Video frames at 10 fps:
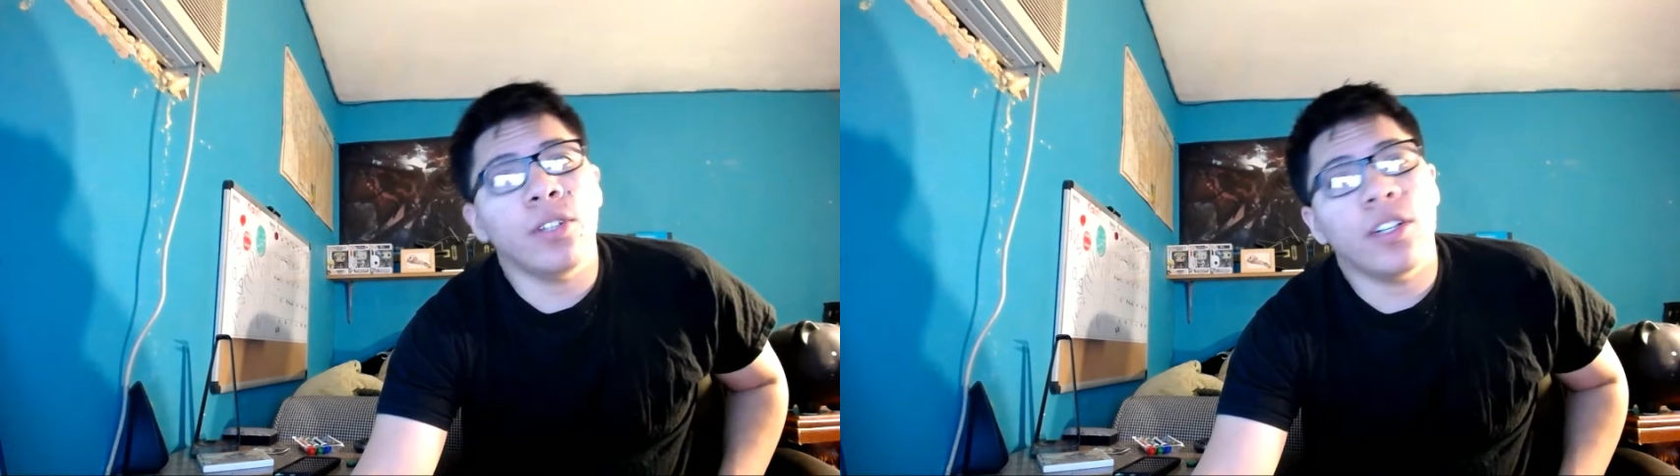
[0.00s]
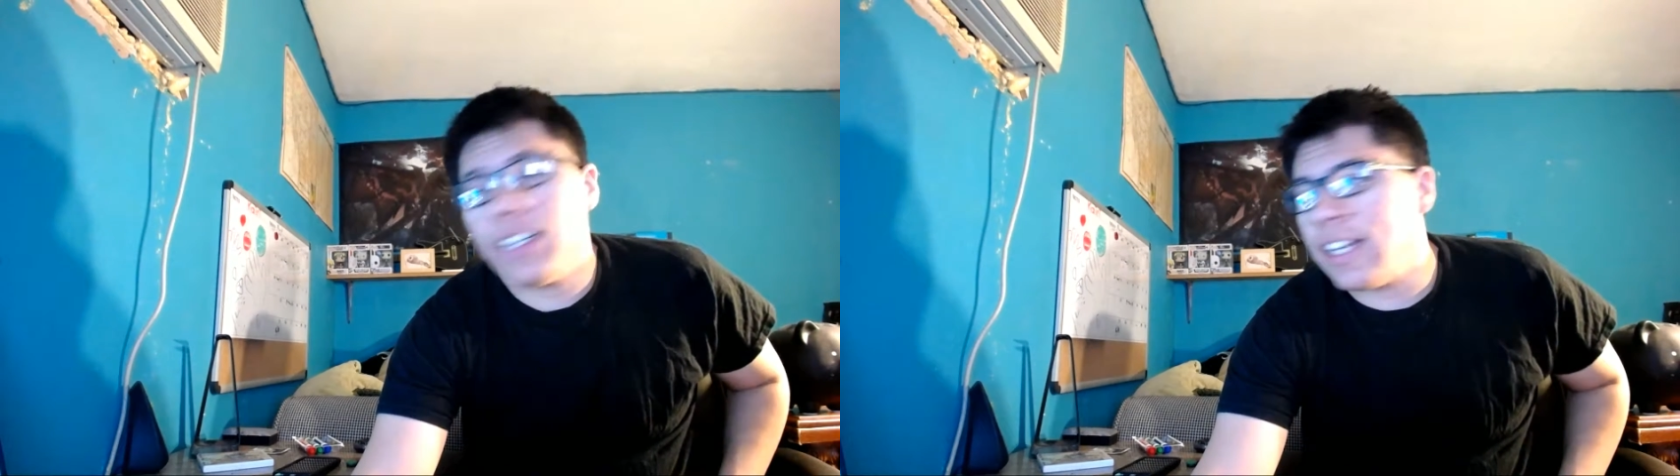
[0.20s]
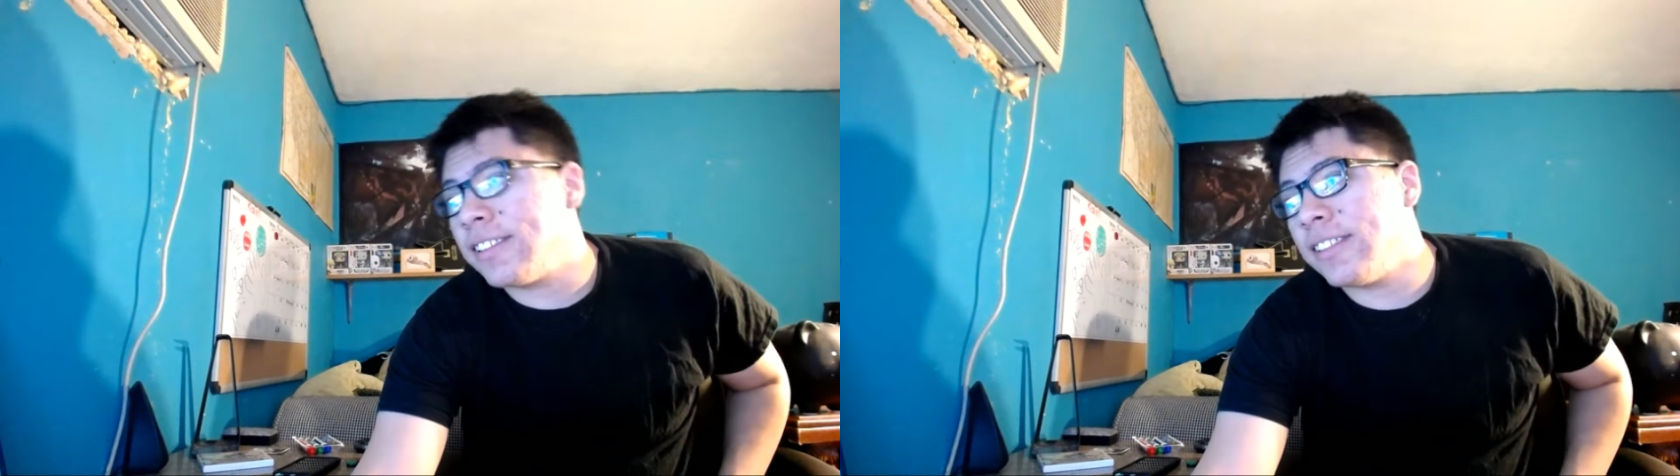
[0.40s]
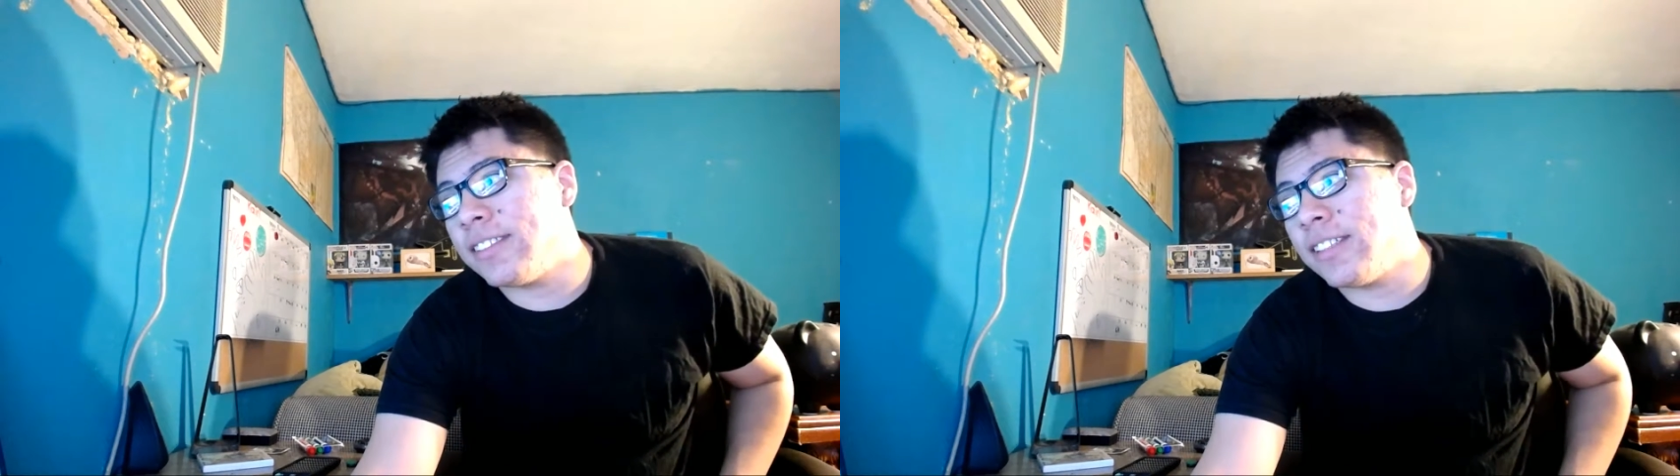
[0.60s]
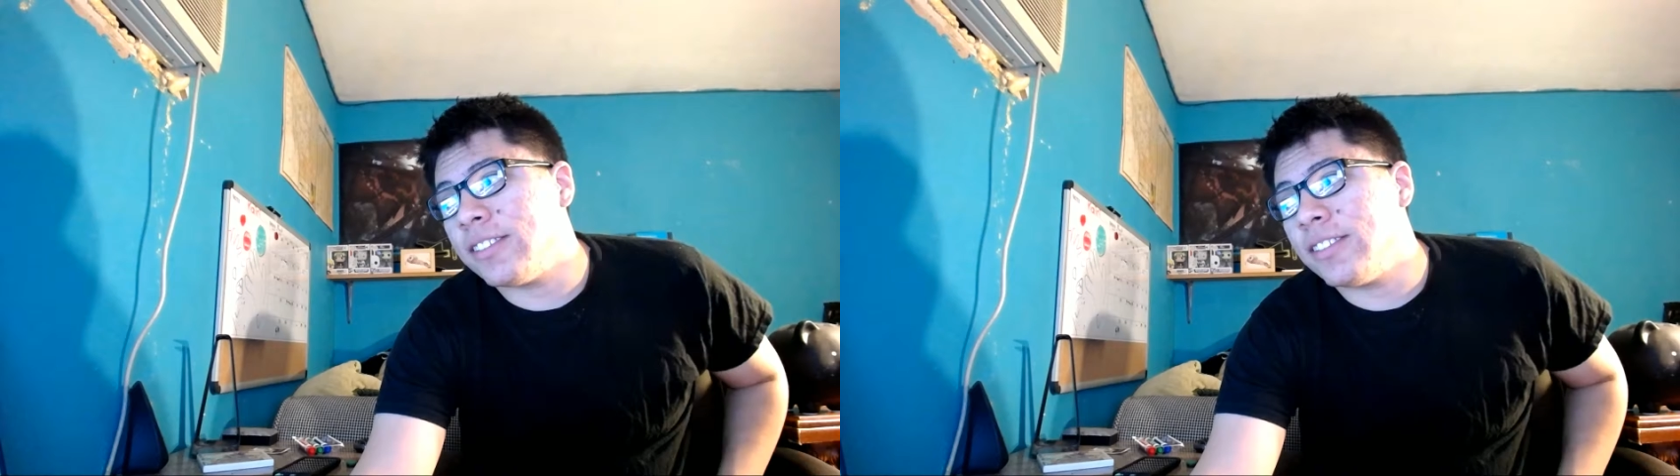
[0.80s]
well, actually
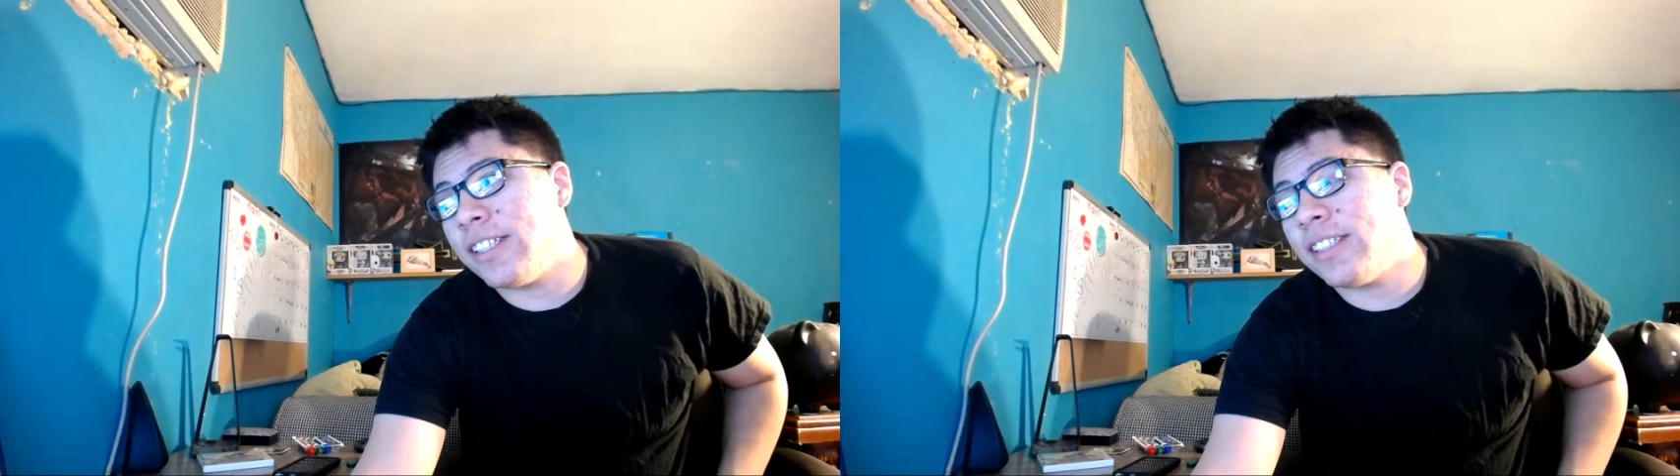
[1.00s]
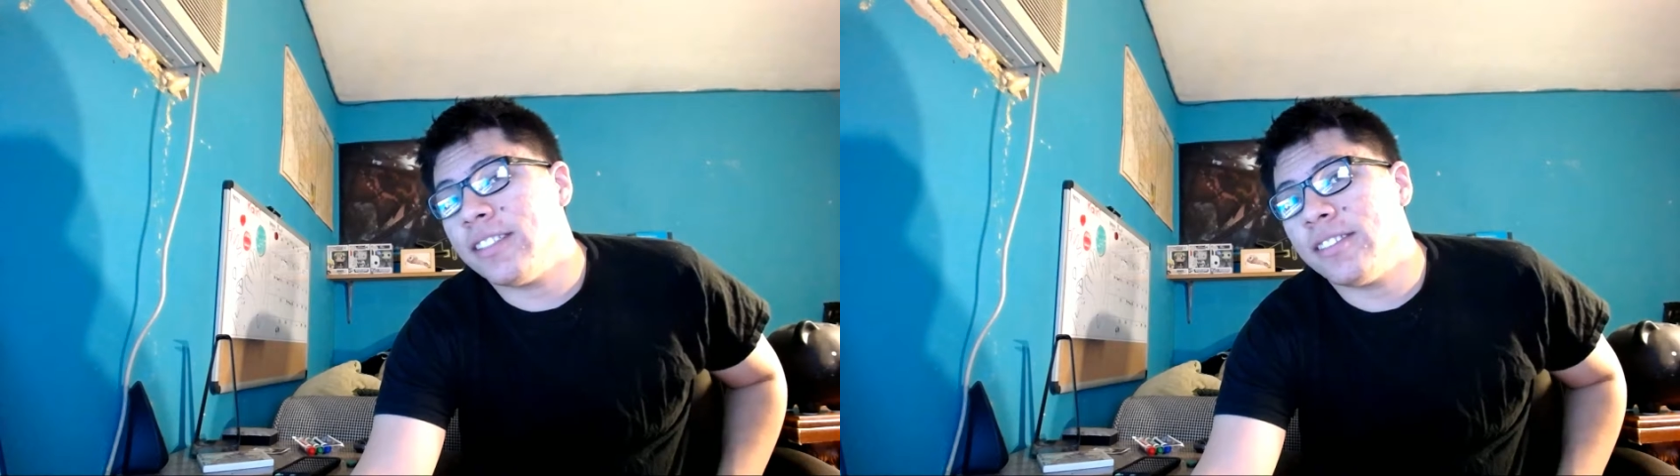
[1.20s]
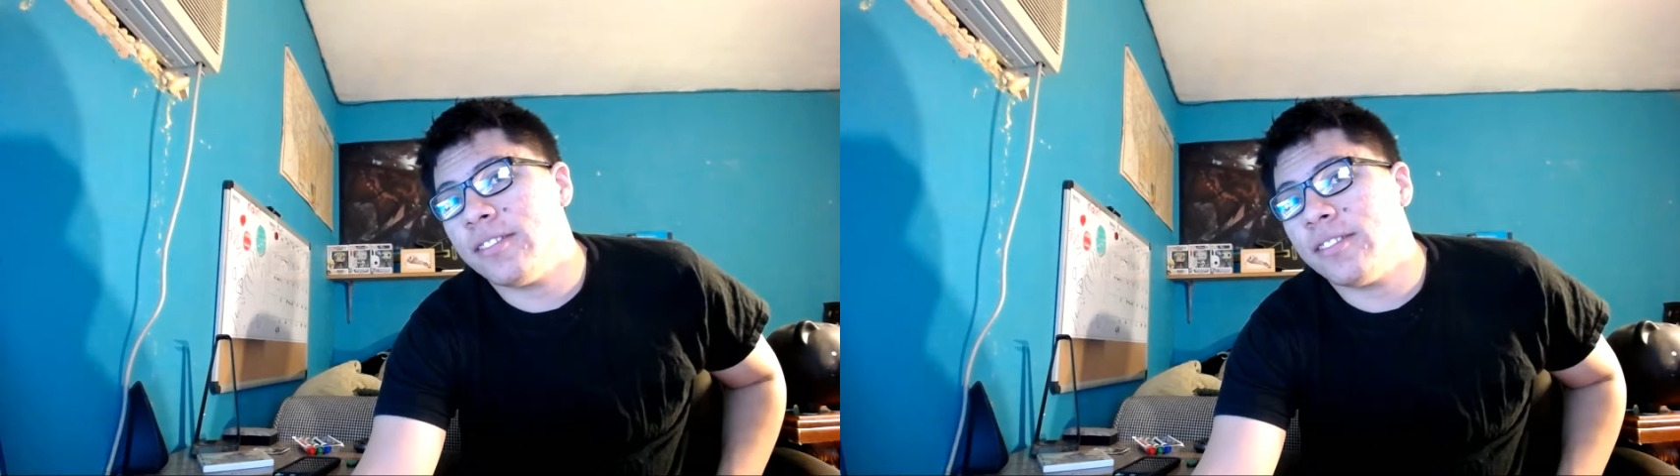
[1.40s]
it's not today.